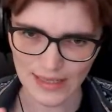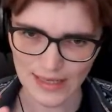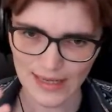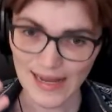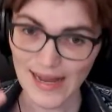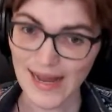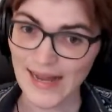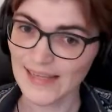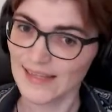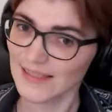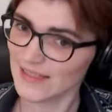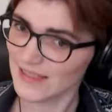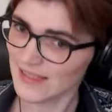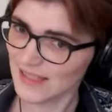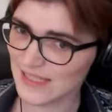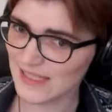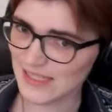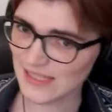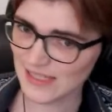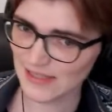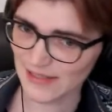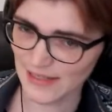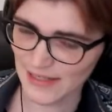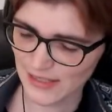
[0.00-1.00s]
And this
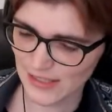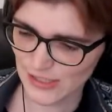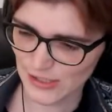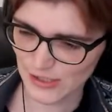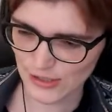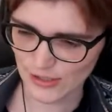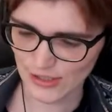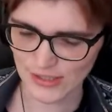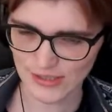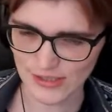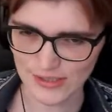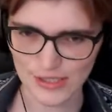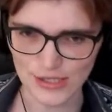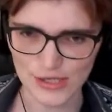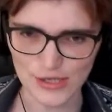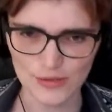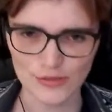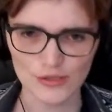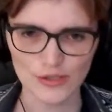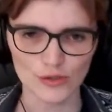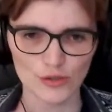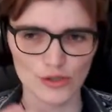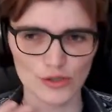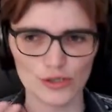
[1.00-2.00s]
is likely to continue.
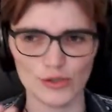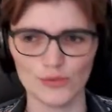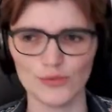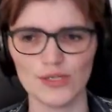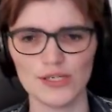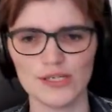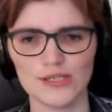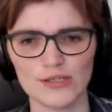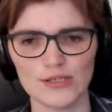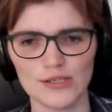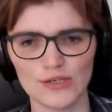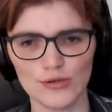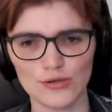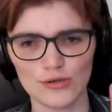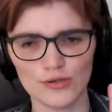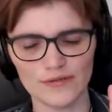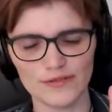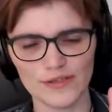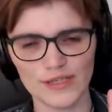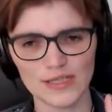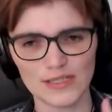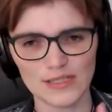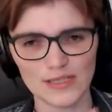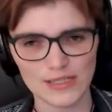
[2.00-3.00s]
So not only is the
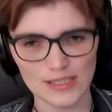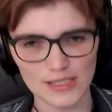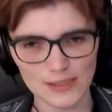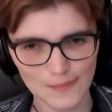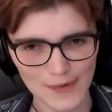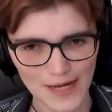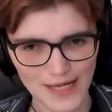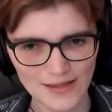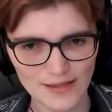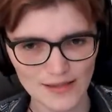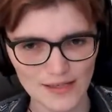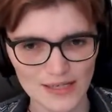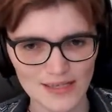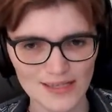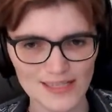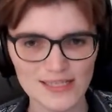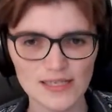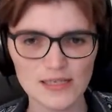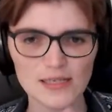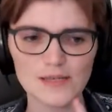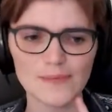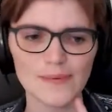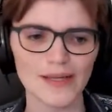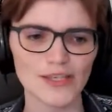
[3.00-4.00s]
universe expanding, this
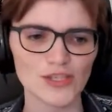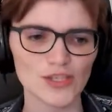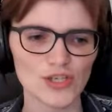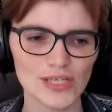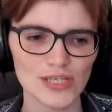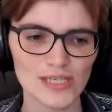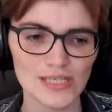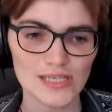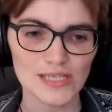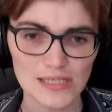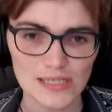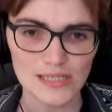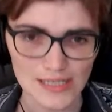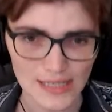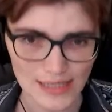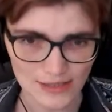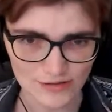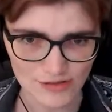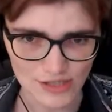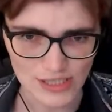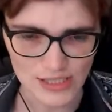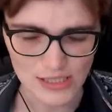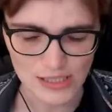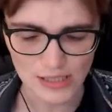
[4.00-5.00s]
expansion is
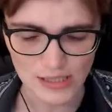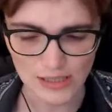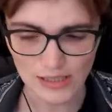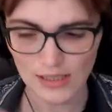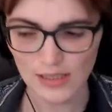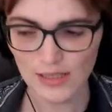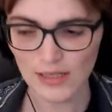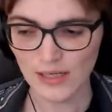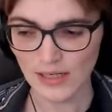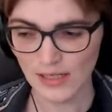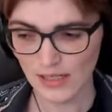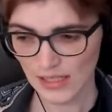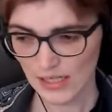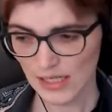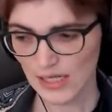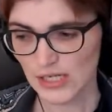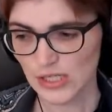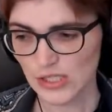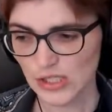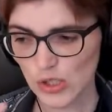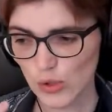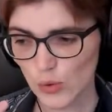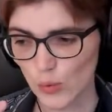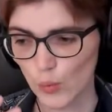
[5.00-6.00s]
accelerating.
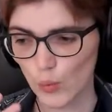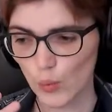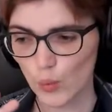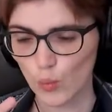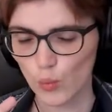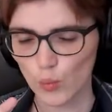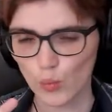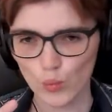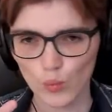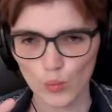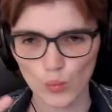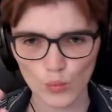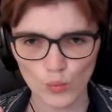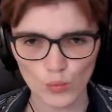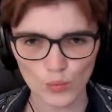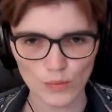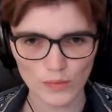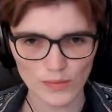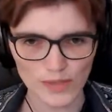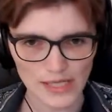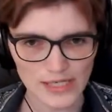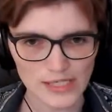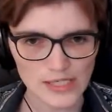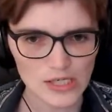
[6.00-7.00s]
So
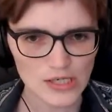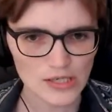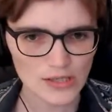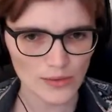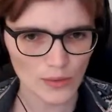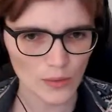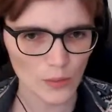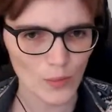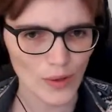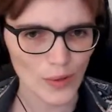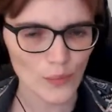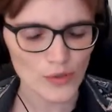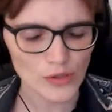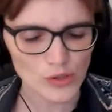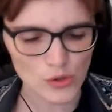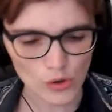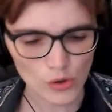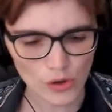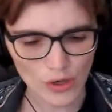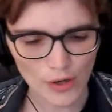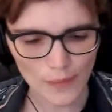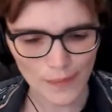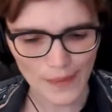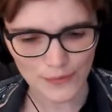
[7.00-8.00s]
this is when we
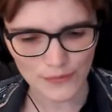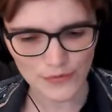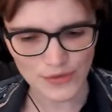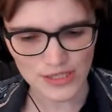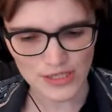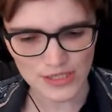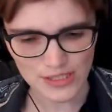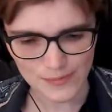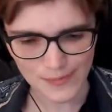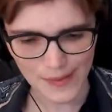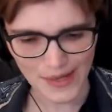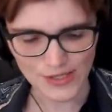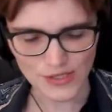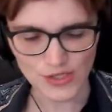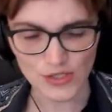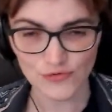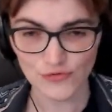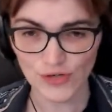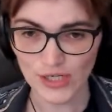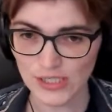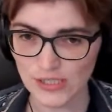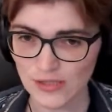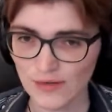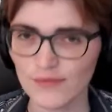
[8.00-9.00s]
talk about the expansion
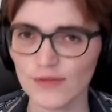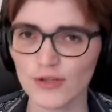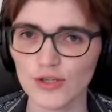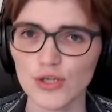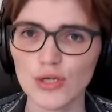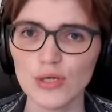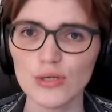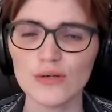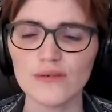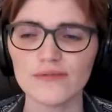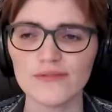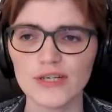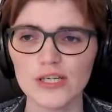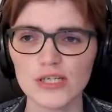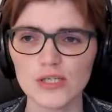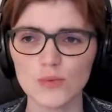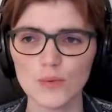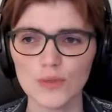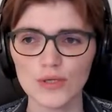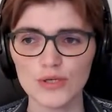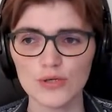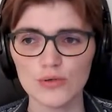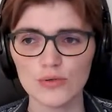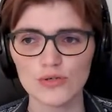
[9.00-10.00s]
rate of the universe,
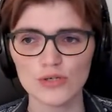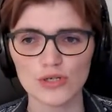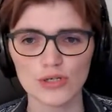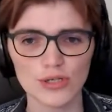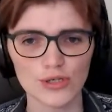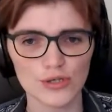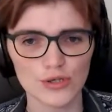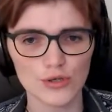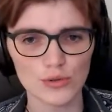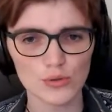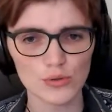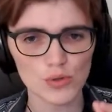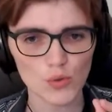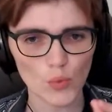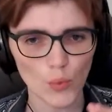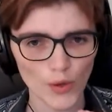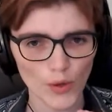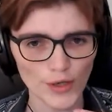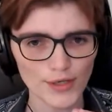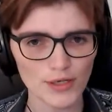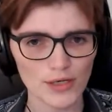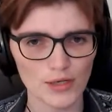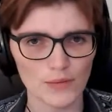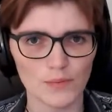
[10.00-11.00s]
we usually use
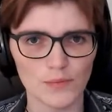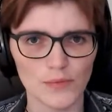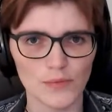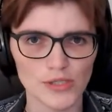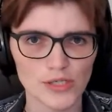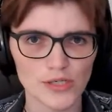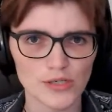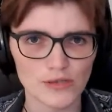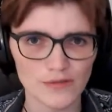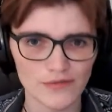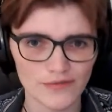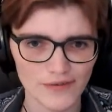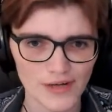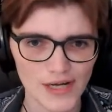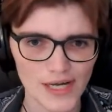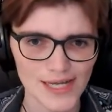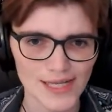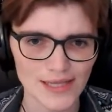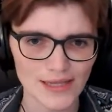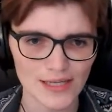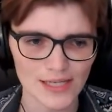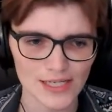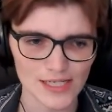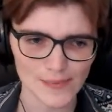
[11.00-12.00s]
one number to
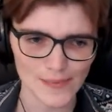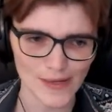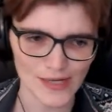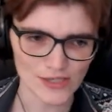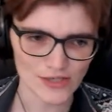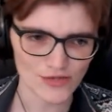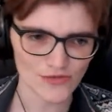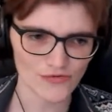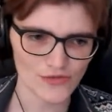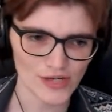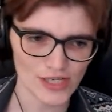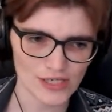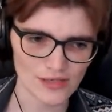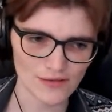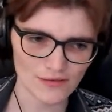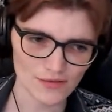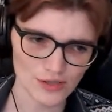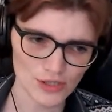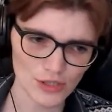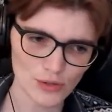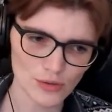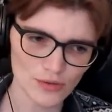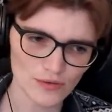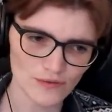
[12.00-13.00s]
define the expansion rate of
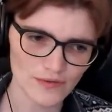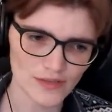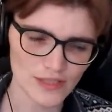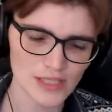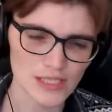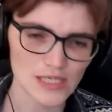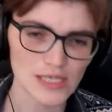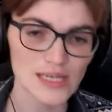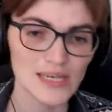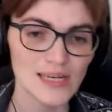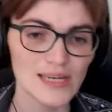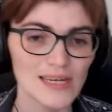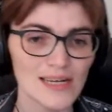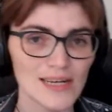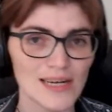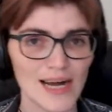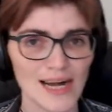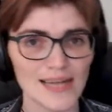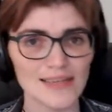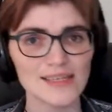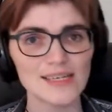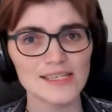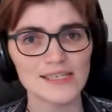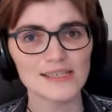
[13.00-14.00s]
the universe.
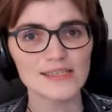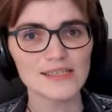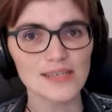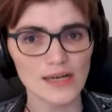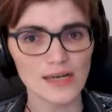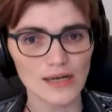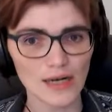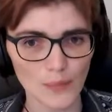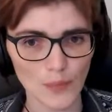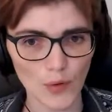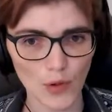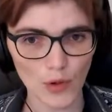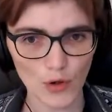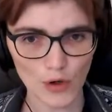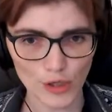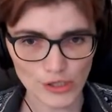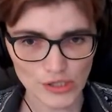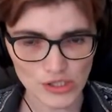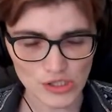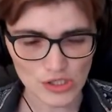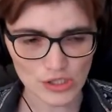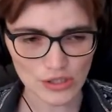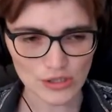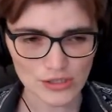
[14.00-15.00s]
And this is the Hubble
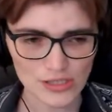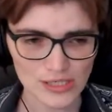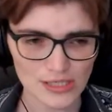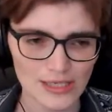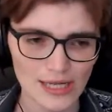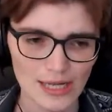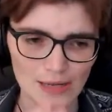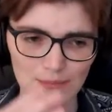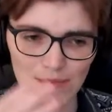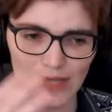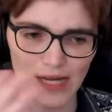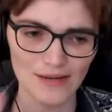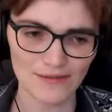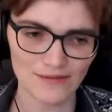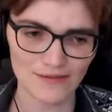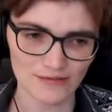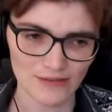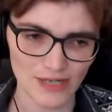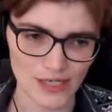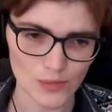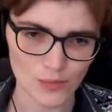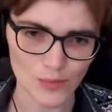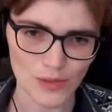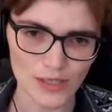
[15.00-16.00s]
constant, named after
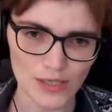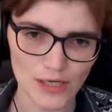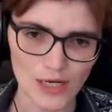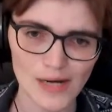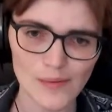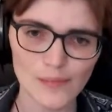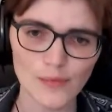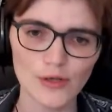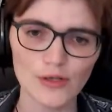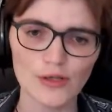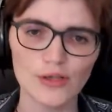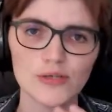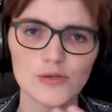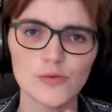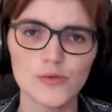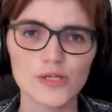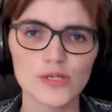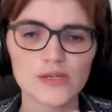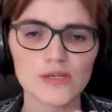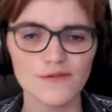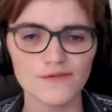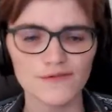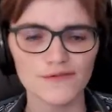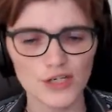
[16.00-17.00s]
Edwin Hubble, who was
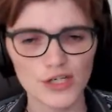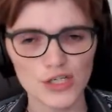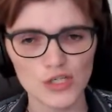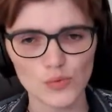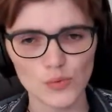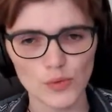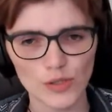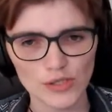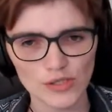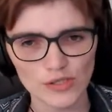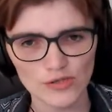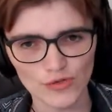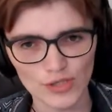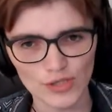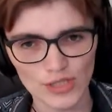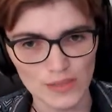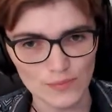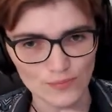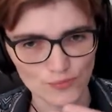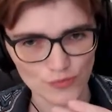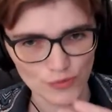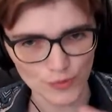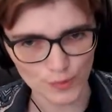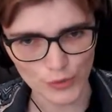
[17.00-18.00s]
the first one to
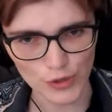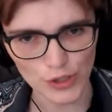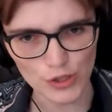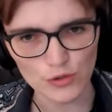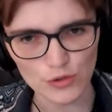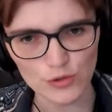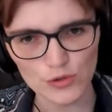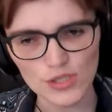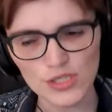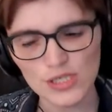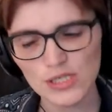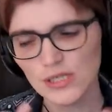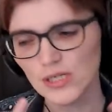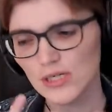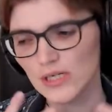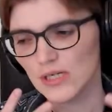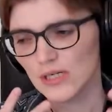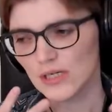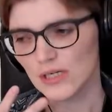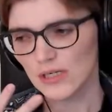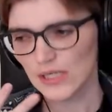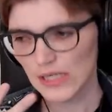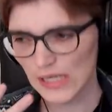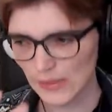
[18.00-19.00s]
really propose
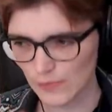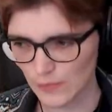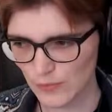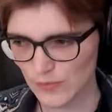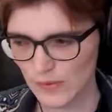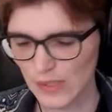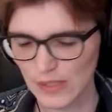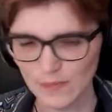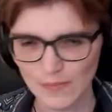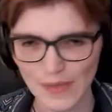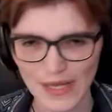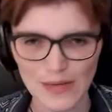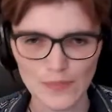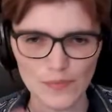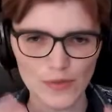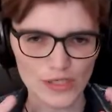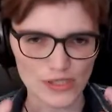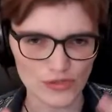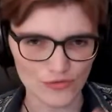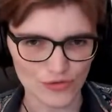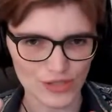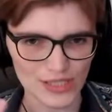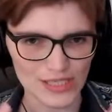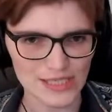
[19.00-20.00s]
in papers
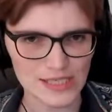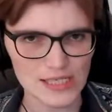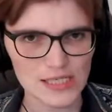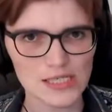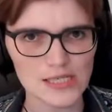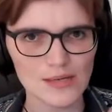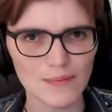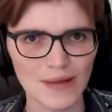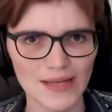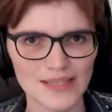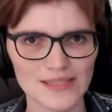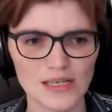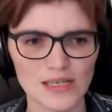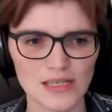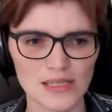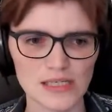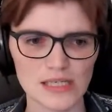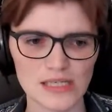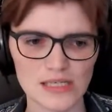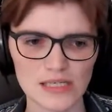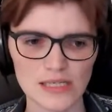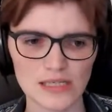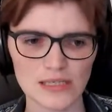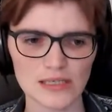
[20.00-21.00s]
and really systematically
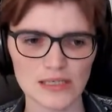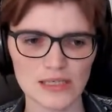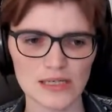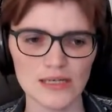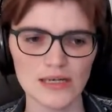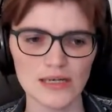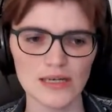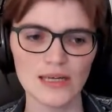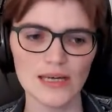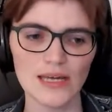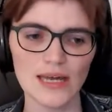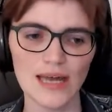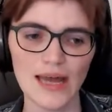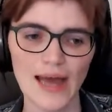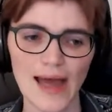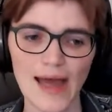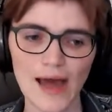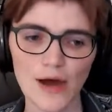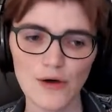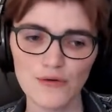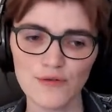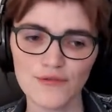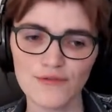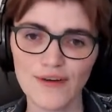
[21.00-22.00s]
study
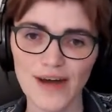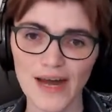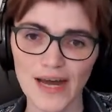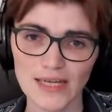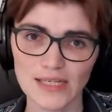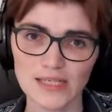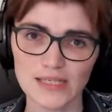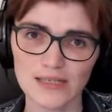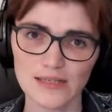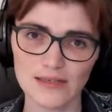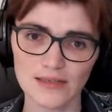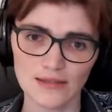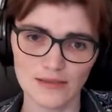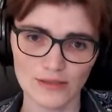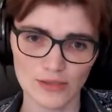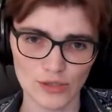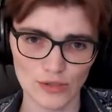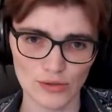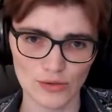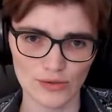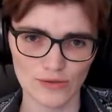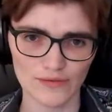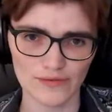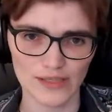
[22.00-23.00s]
how fast the
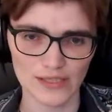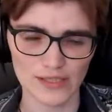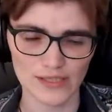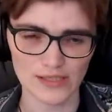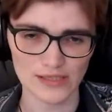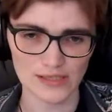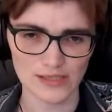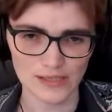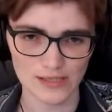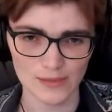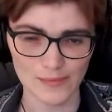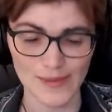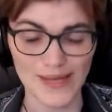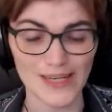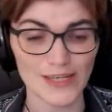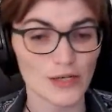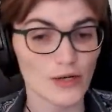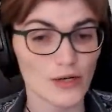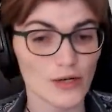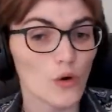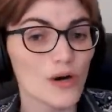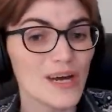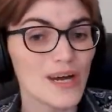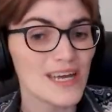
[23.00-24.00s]
universe is
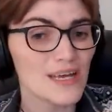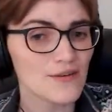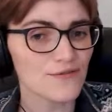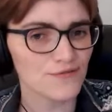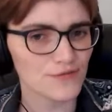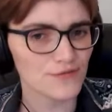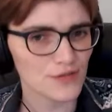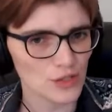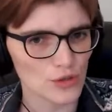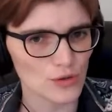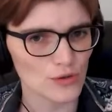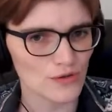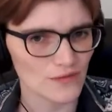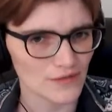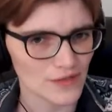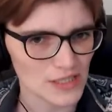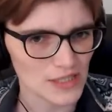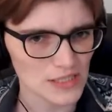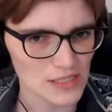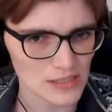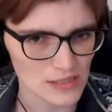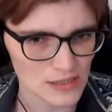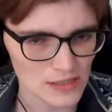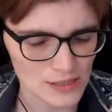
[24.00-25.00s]
expanding, or if the
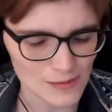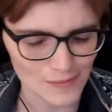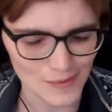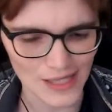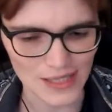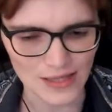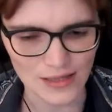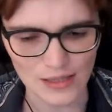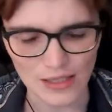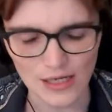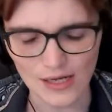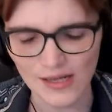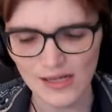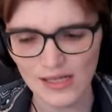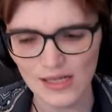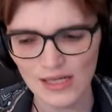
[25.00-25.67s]
universe is expanding.